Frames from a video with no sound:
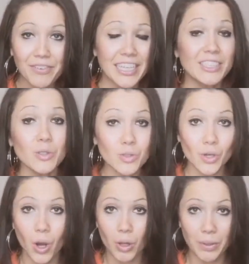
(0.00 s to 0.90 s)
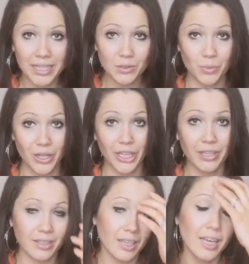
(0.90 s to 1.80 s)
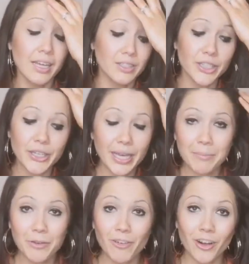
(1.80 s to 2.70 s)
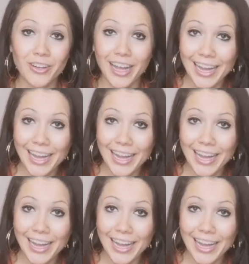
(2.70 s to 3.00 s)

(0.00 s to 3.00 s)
It doesn't always work, don't get me wrong.